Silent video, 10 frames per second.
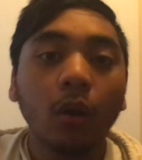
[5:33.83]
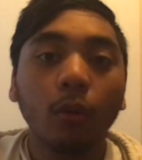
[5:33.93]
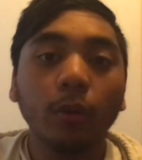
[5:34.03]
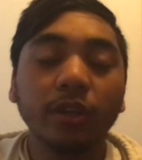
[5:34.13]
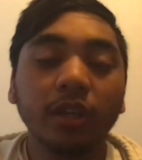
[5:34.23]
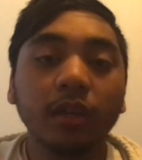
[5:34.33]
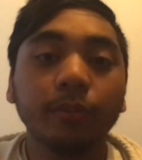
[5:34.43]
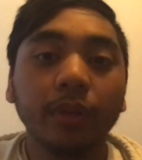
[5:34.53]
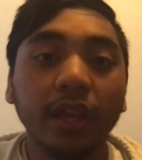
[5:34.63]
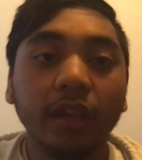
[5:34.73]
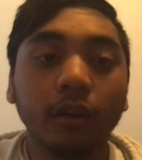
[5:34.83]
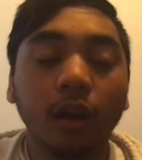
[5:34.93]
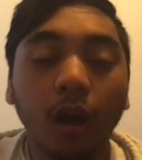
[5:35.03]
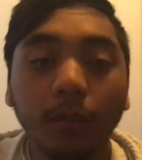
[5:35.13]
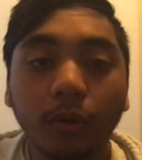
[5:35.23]
or you can play your
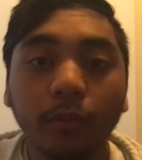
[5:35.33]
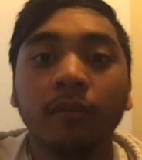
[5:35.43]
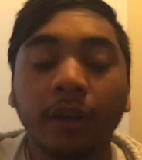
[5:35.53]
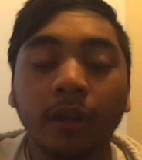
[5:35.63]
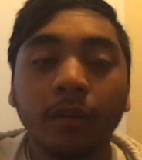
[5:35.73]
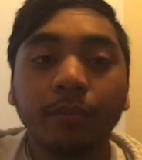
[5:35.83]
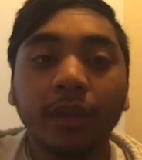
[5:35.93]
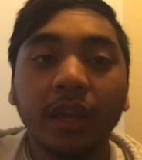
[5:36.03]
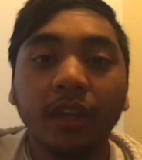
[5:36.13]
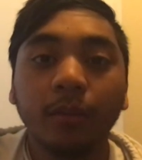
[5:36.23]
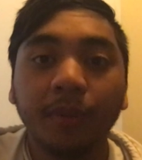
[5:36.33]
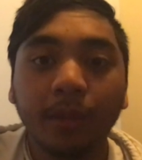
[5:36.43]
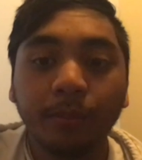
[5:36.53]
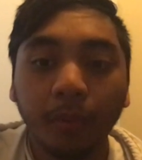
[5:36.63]
combo variant playing your big